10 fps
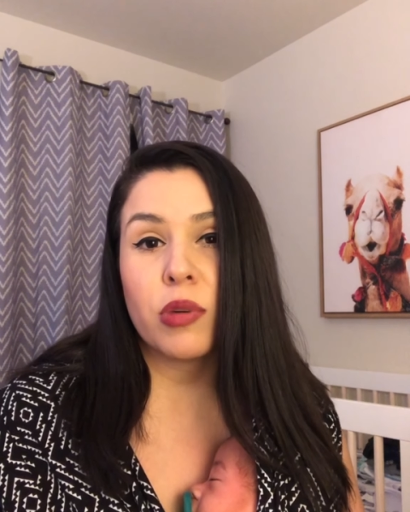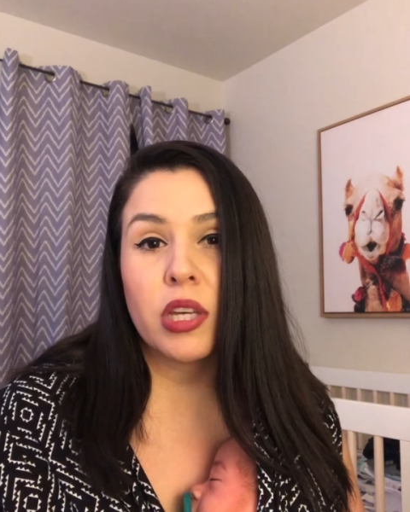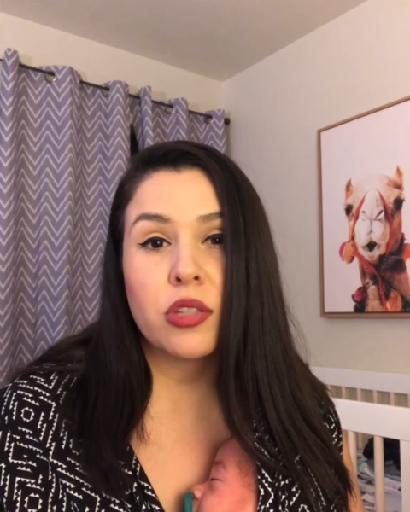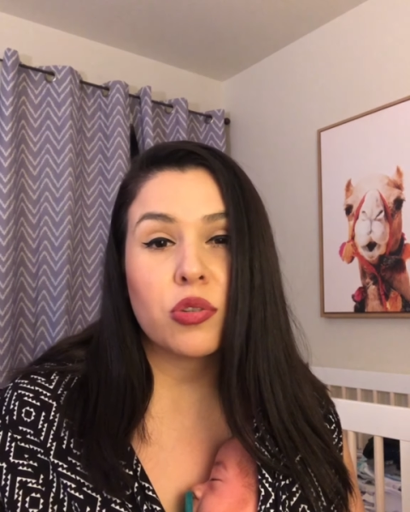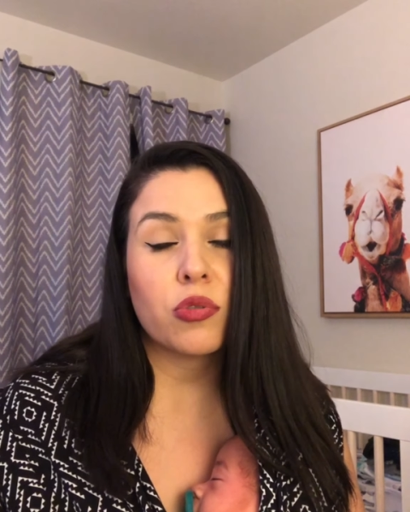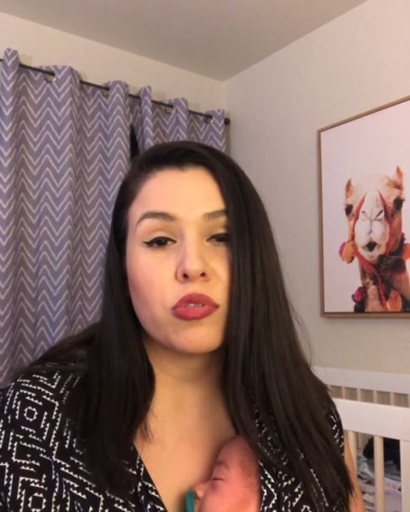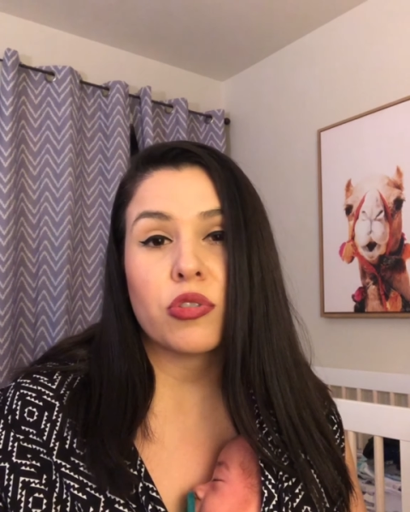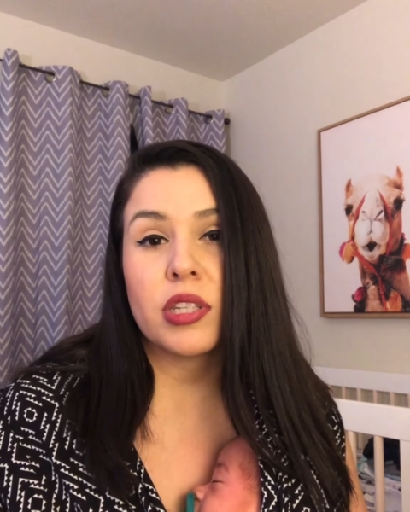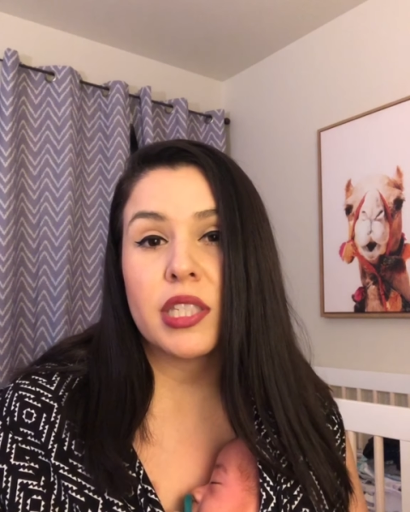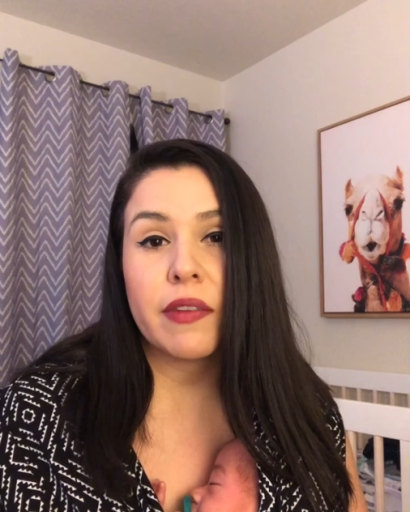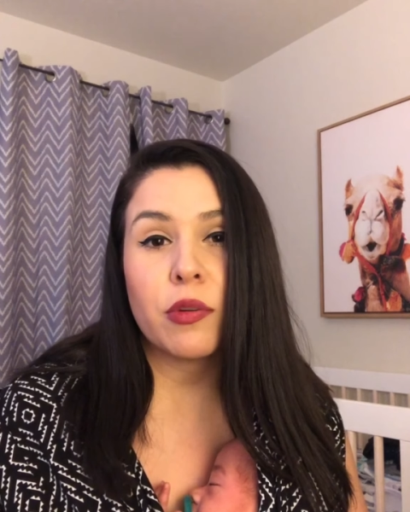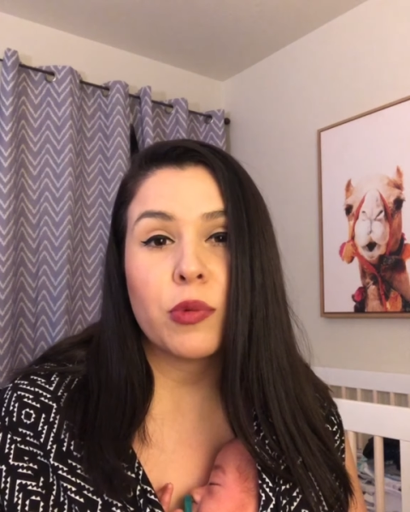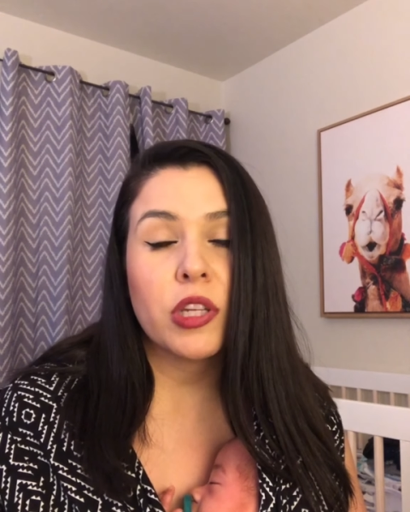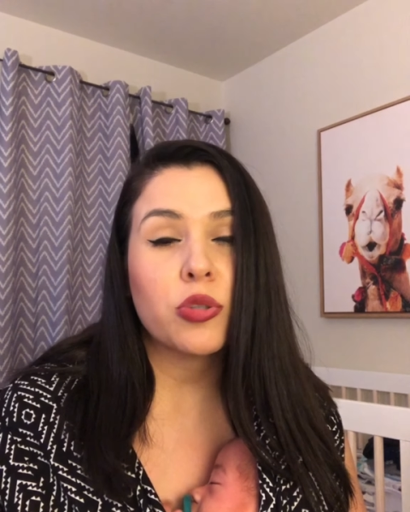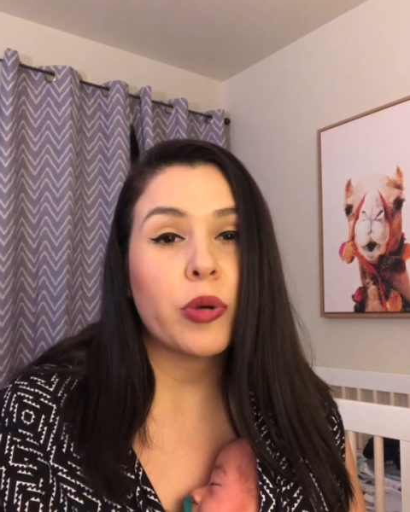weeks or 37
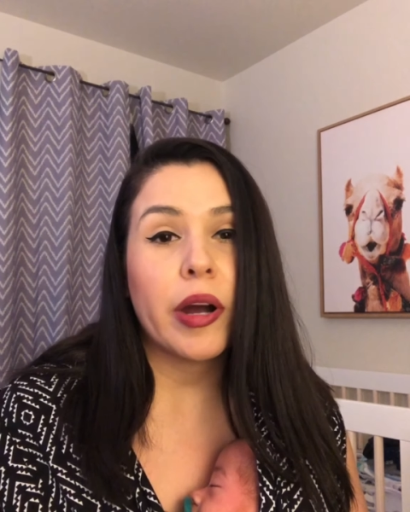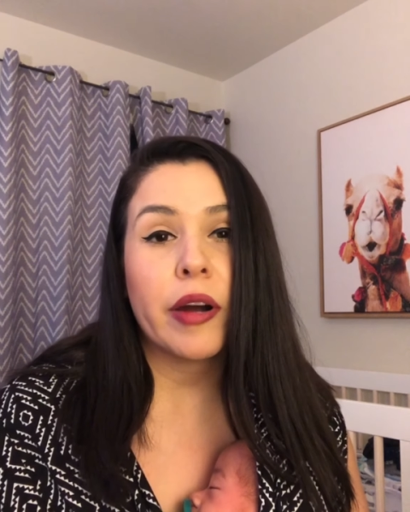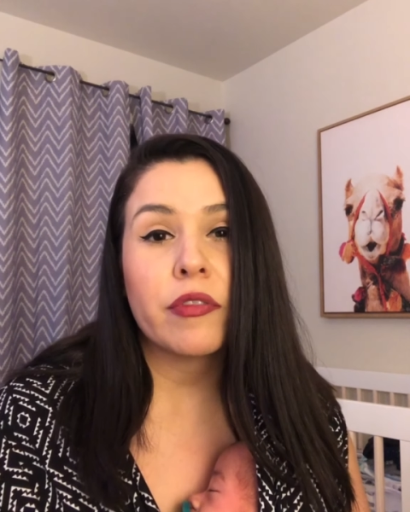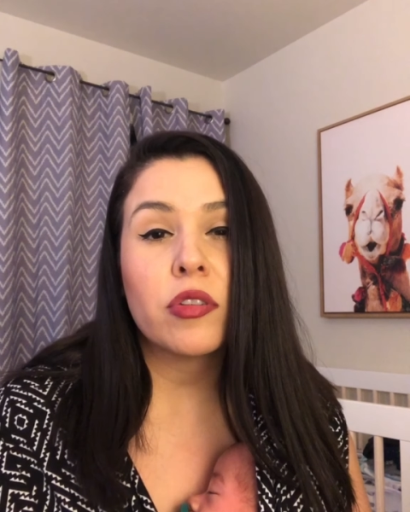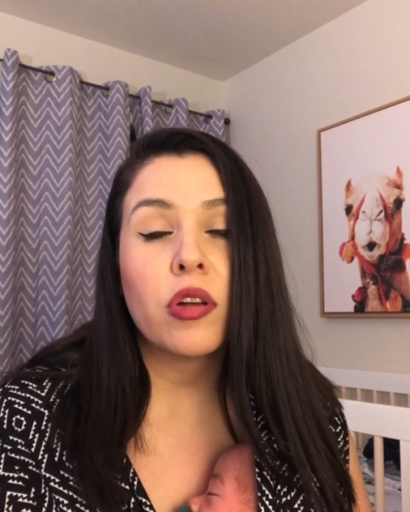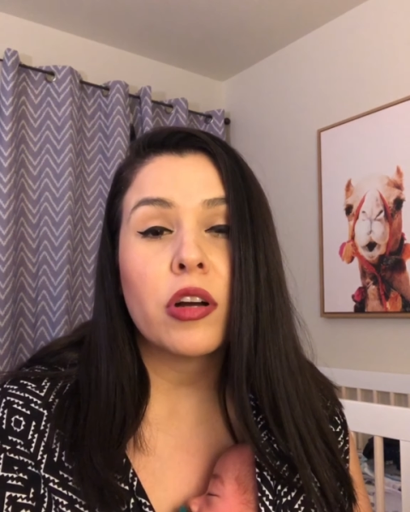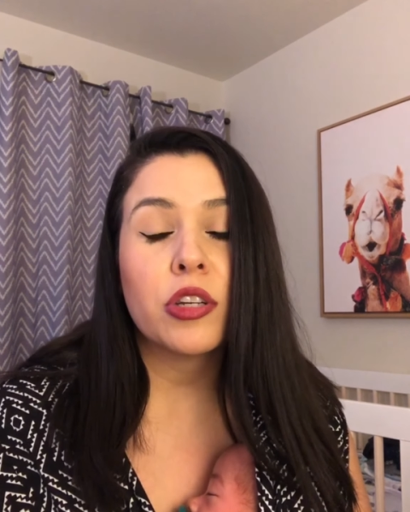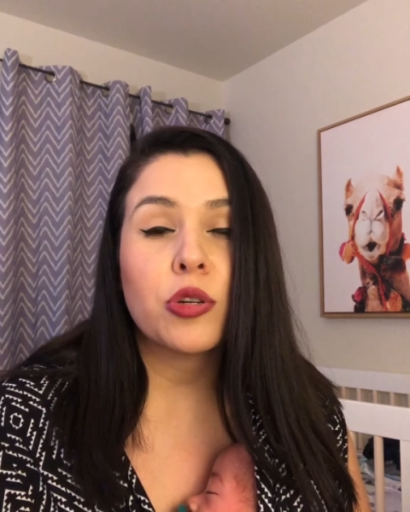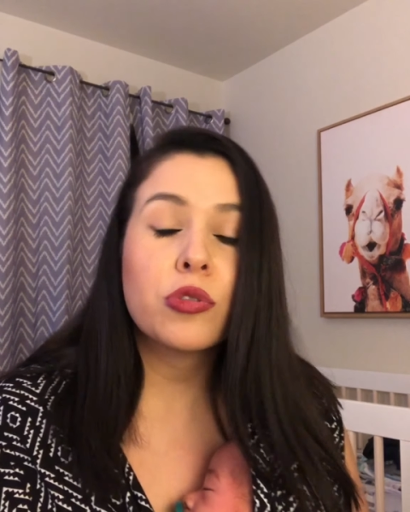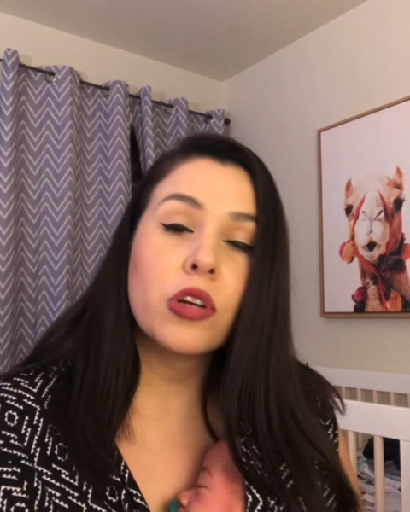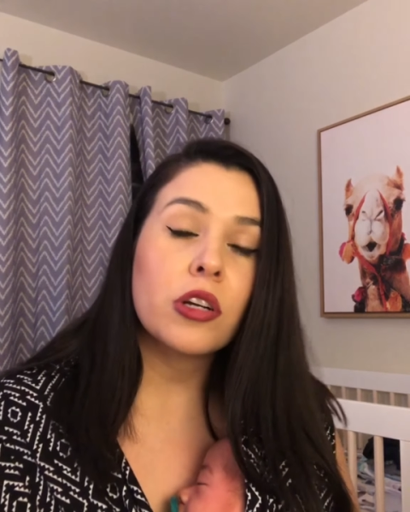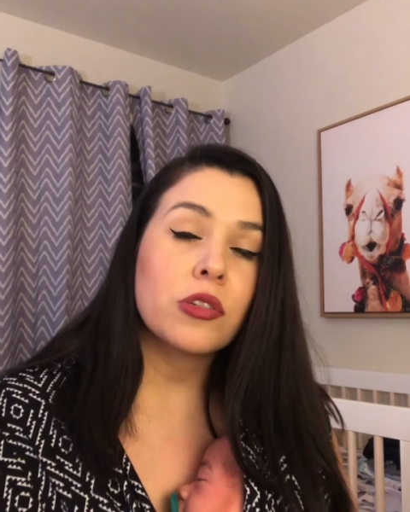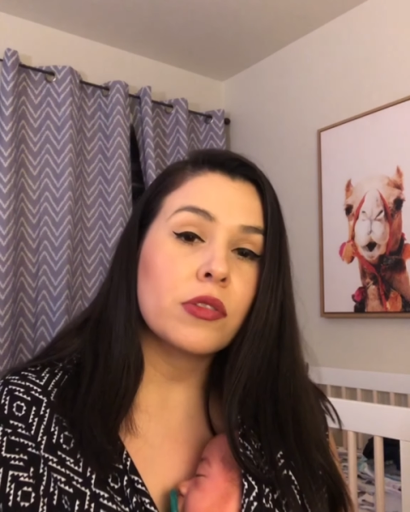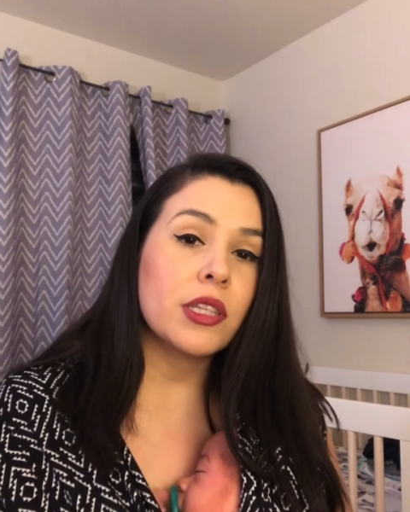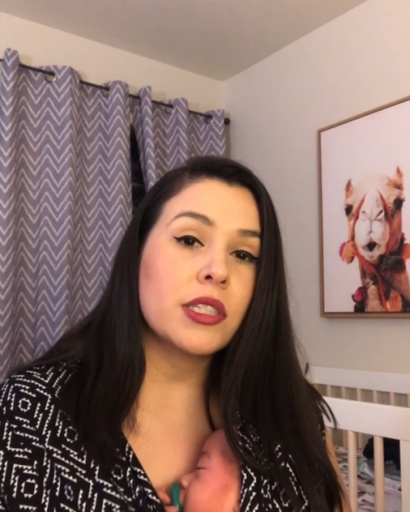weeks or however long your
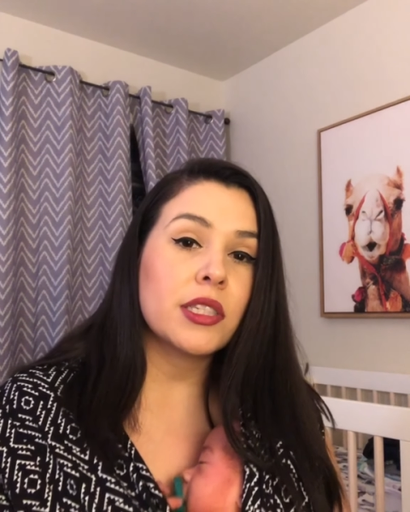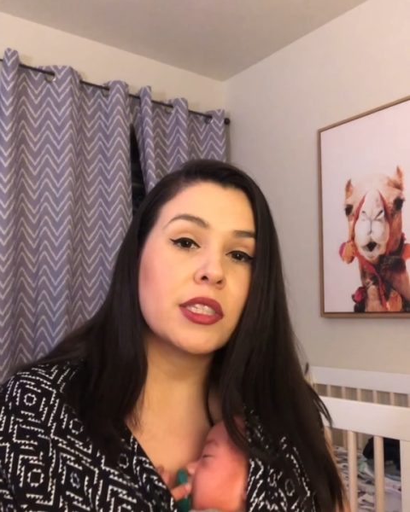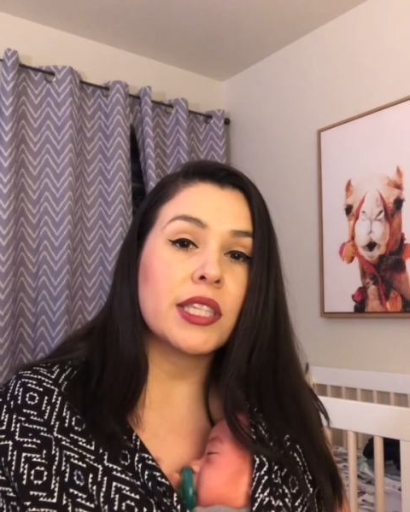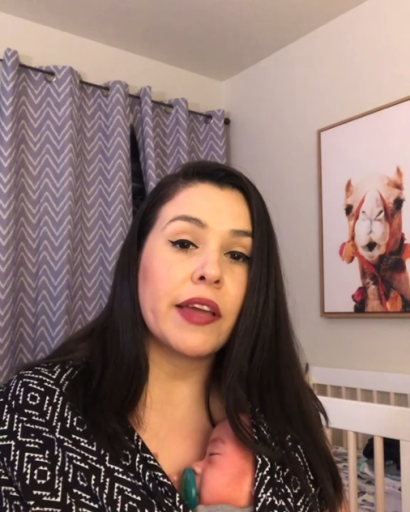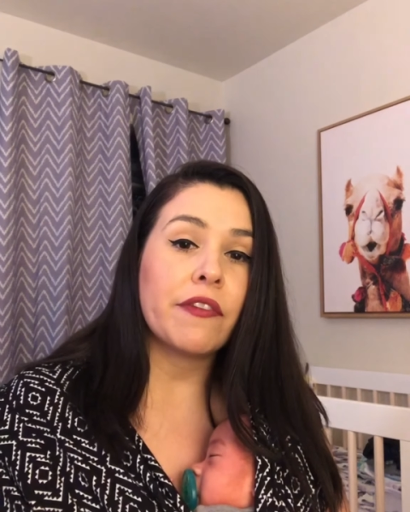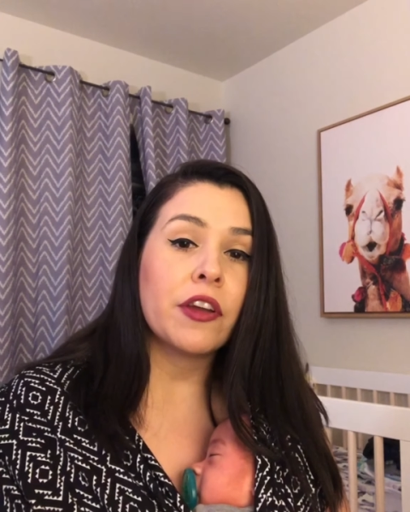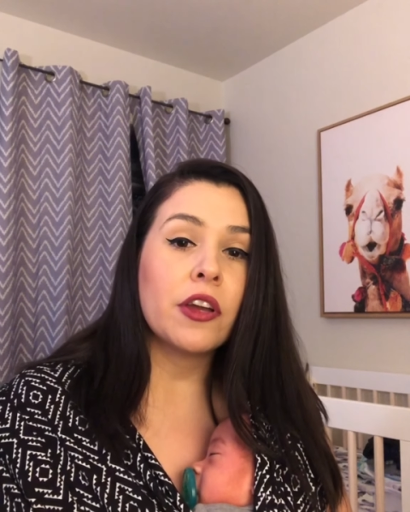doctor thinks it's safe